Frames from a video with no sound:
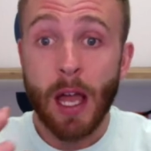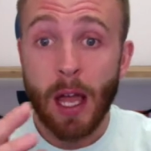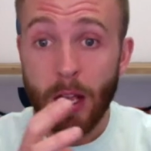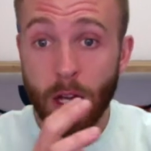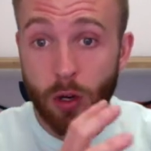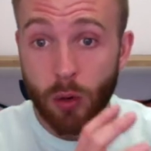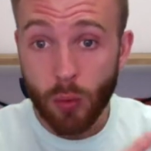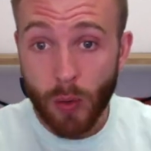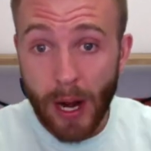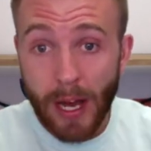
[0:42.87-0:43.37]

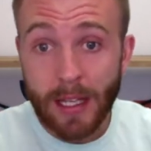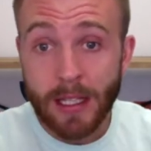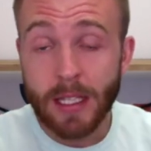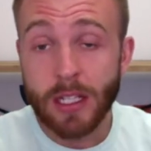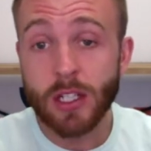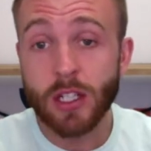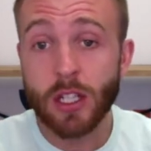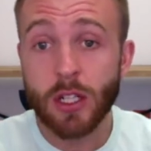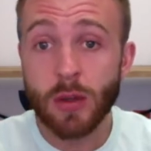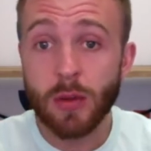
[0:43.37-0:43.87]
correct
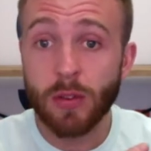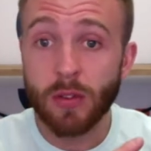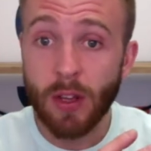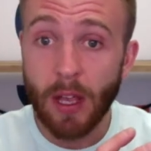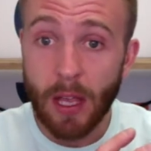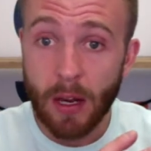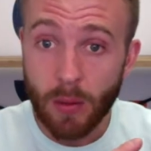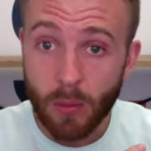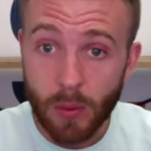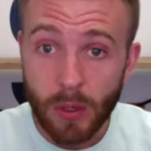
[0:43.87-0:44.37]
issues
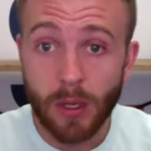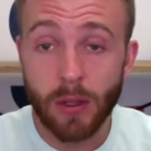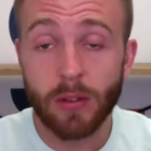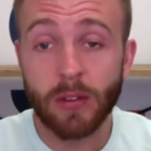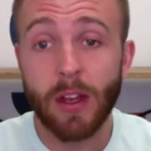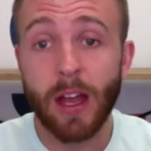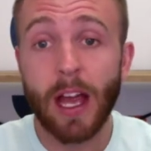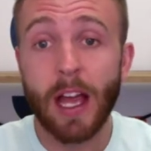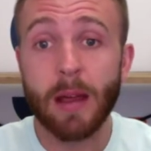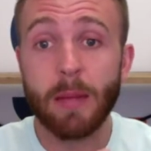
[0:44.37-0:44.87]
in real
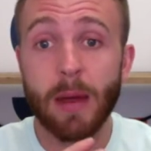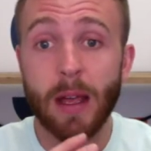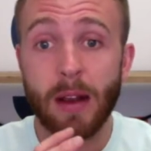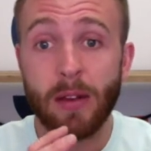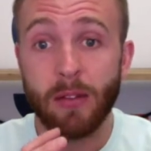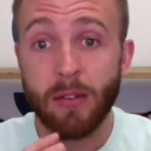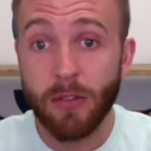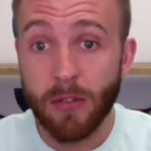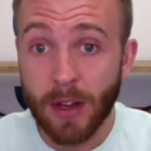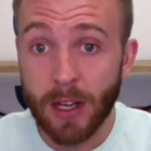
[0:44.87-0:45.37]
time
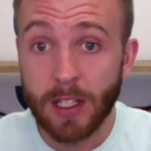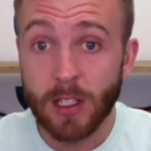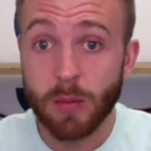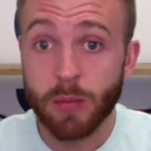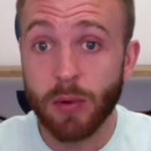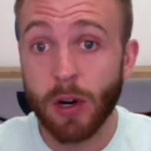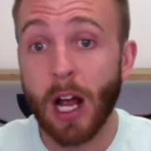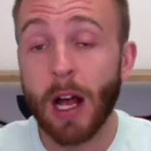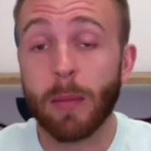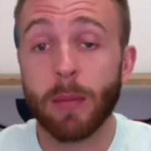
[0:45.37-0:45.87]
and fix
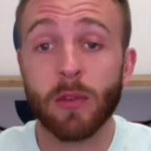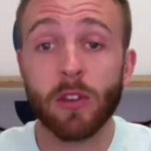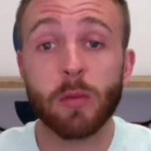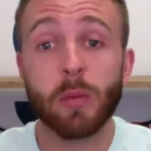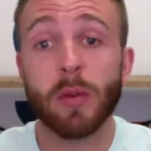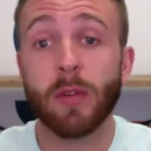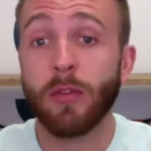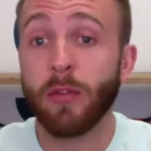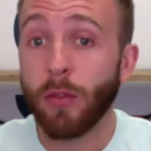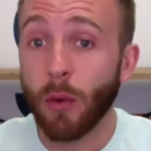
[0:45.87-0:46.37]
problems
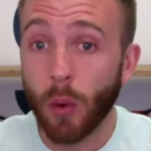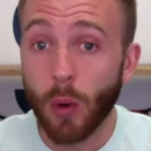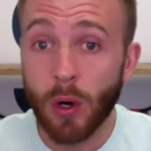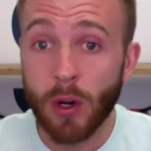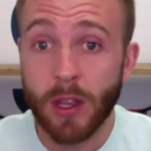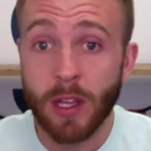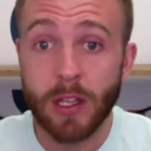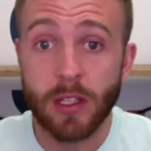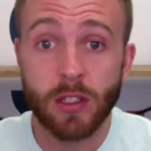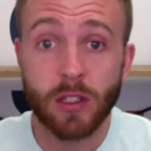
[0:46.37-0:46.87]

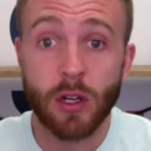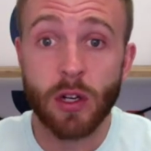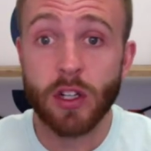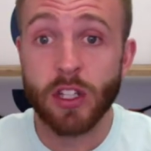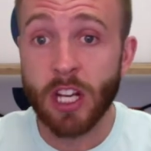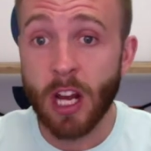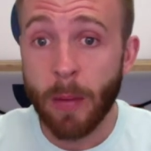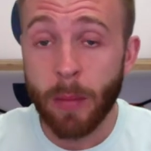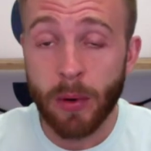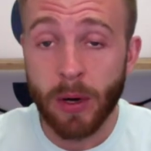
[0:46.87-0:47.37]
before they start
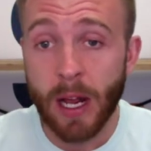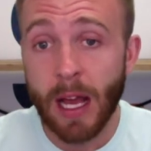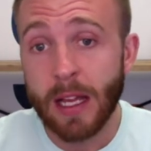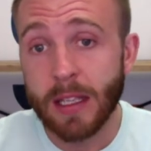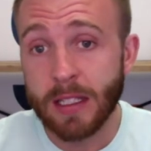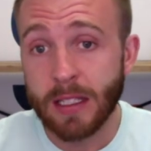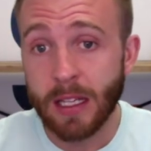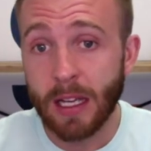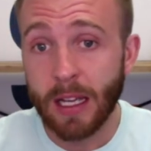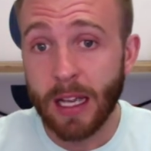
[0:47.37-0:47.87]

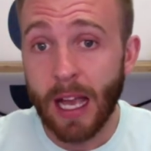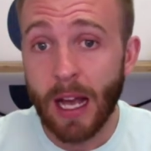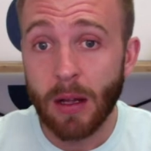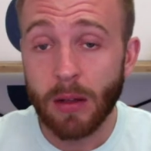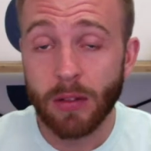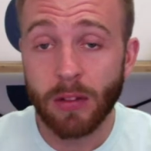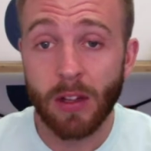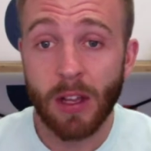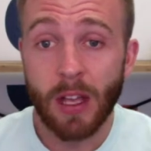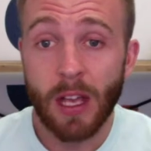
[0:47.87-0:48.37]
jeopardizing
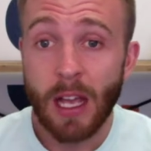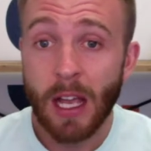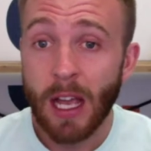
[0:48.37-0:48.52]
accounts.